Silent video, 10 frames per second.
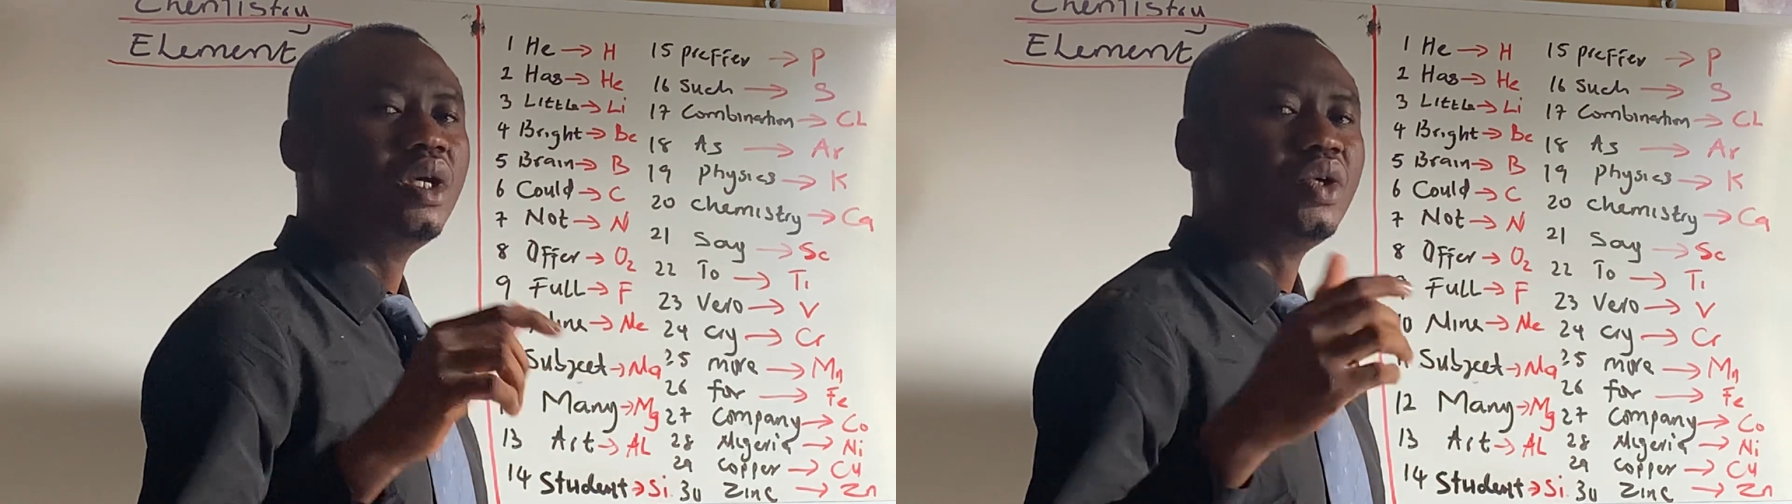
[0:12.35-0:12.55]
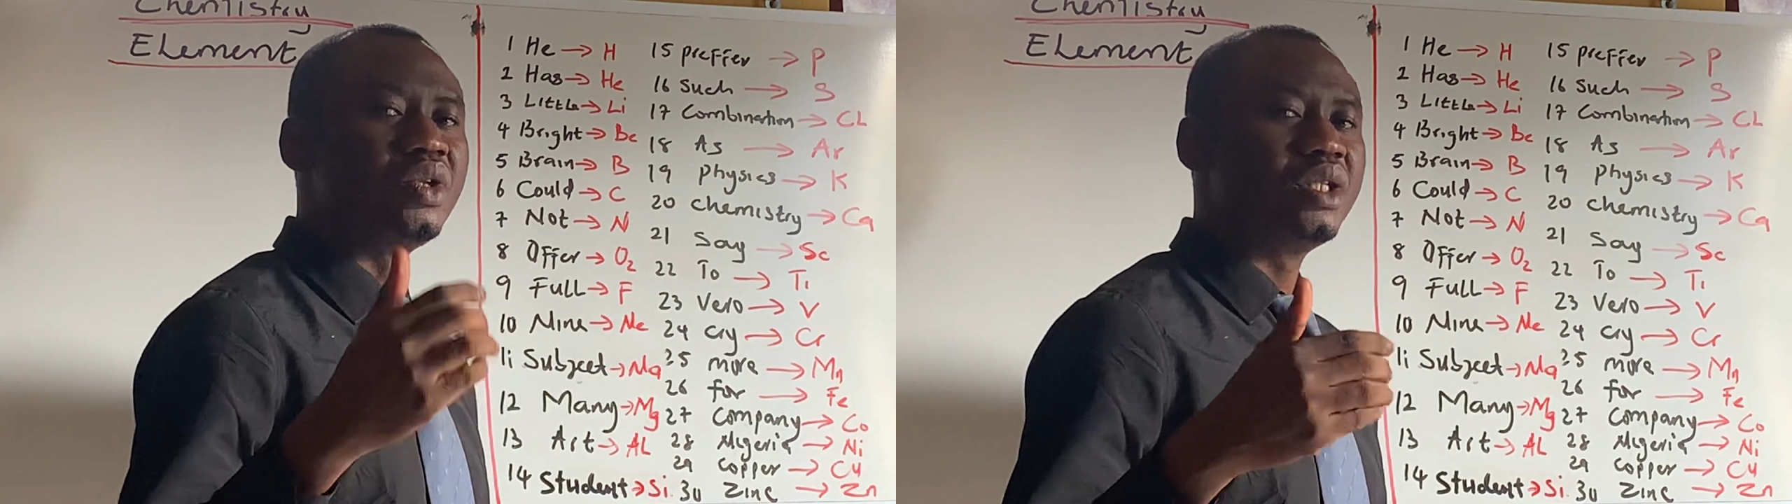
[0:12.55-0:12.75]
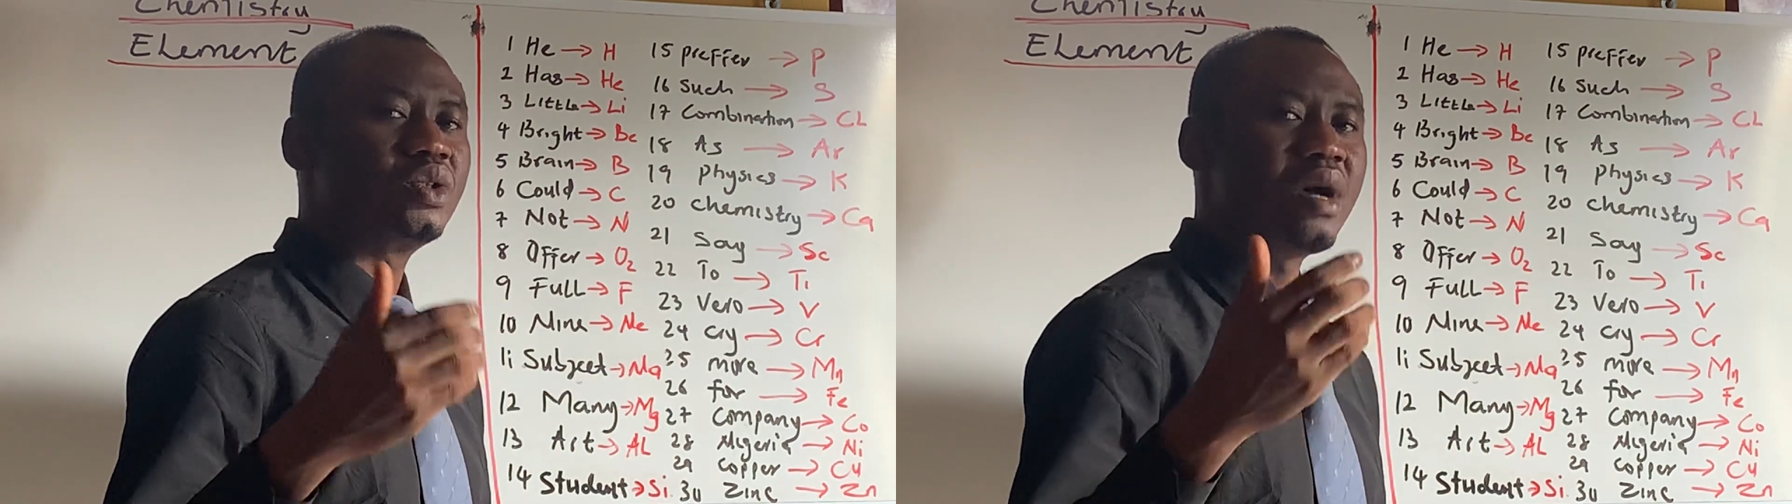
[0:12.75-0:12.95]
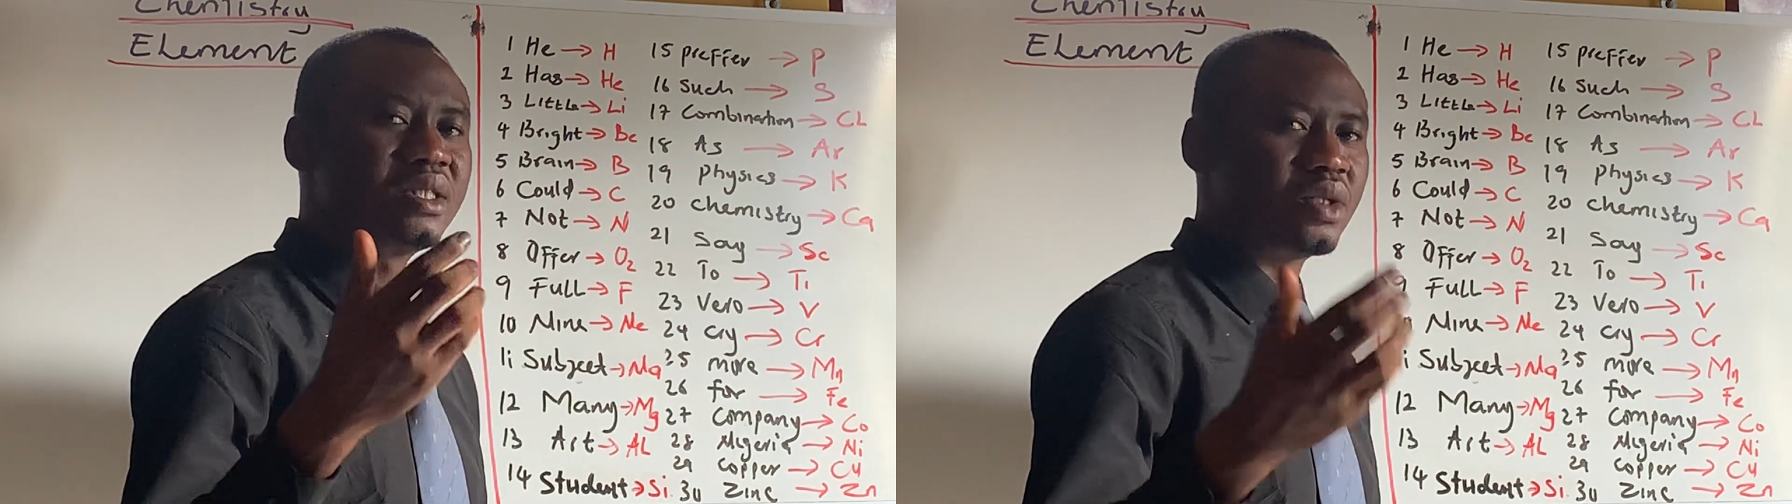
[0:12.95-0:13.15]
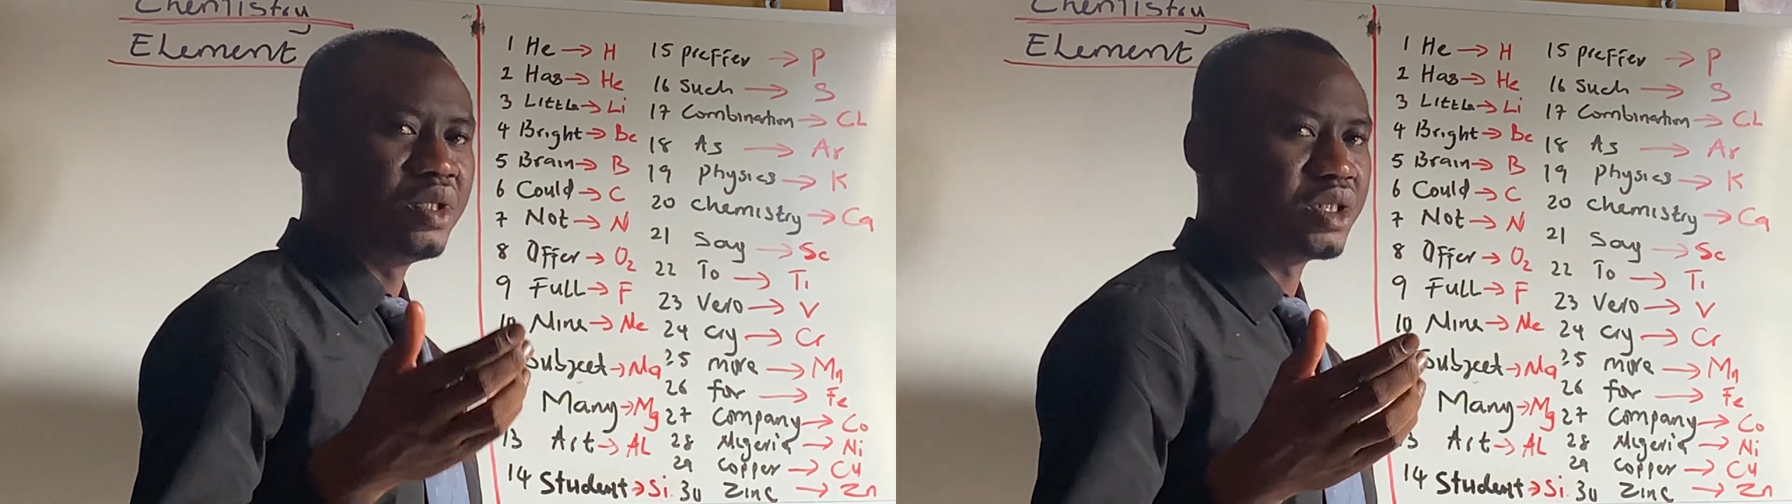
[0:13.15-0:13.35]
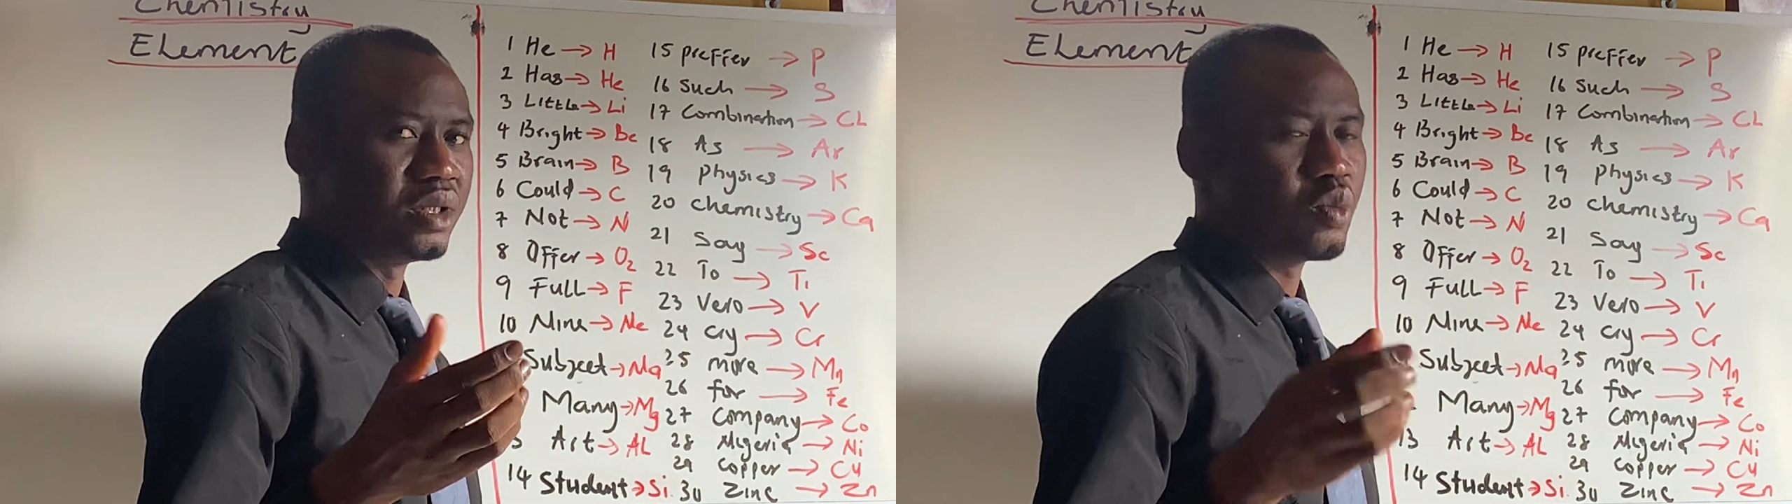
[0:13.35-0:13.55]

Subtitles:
you need to ask questions.